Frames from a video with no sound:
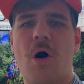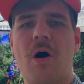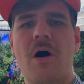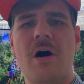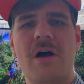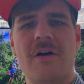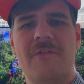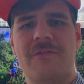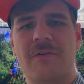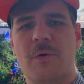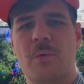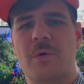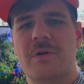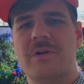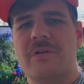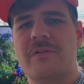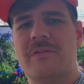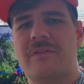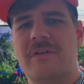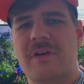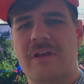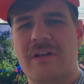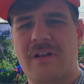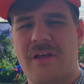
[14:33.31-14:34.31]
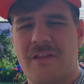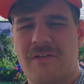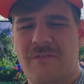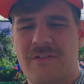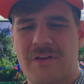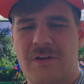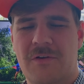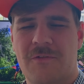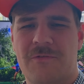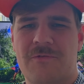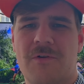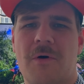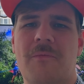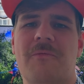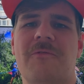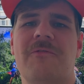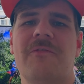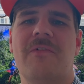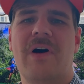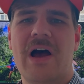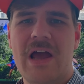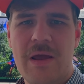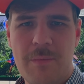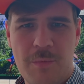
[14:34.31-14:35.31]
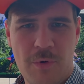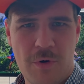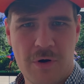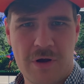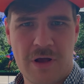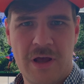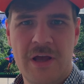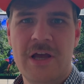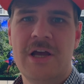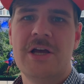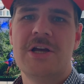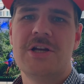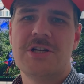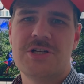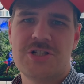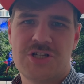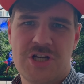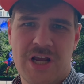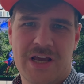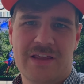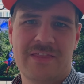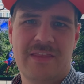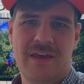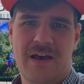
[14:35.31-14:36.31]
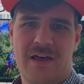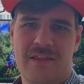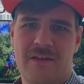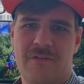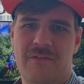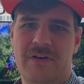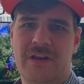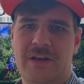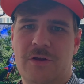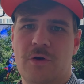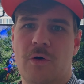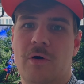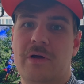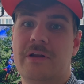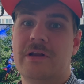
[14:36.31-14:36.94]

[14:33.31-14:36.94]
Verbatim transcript: Or if you want to see another video from Freiburg, check the other video.